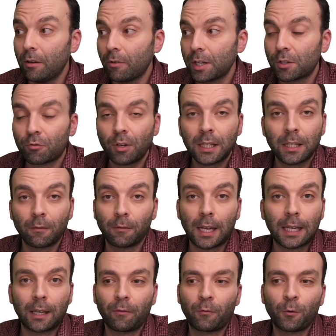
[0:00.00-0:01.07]
restrictive,
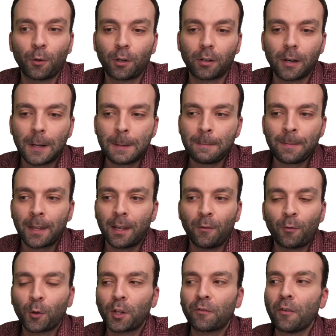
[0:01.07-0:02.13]
if you
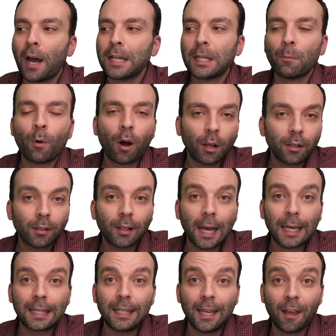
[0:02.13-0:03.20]
define a model
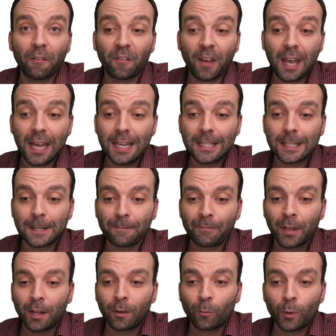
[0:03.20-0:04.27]
like DFAs,
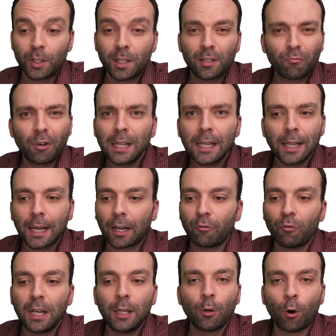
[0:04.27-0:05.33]
which is really like a
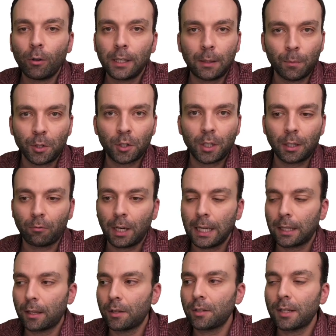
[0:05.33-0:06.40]
read-only machine, right?
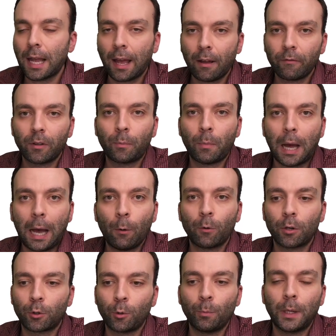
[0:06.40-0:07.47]
It doesn't have the
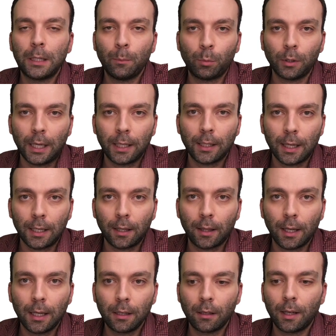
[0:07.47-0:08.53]
power to manipulate
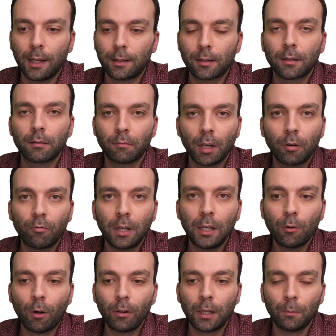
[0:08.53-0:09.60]
anything. It's a
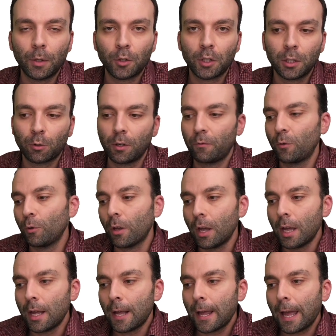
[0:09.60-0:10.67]
read-only machine. So if you
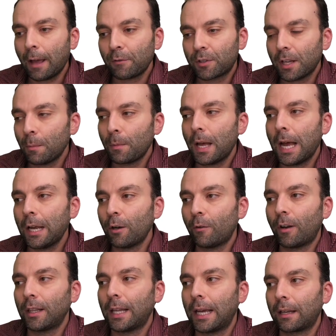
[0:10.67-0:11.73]
have some kind
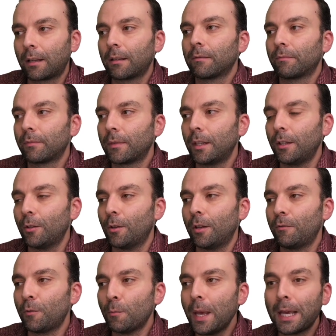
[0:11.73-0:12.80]
of
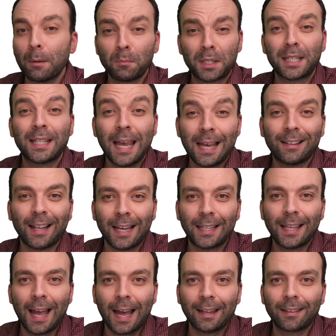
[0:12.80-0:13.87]
if you make a mistake like
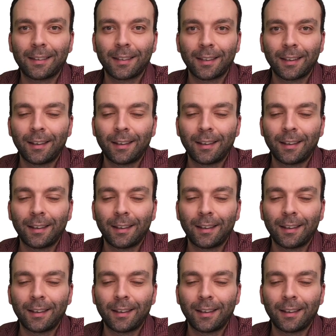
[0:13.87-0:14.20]
that,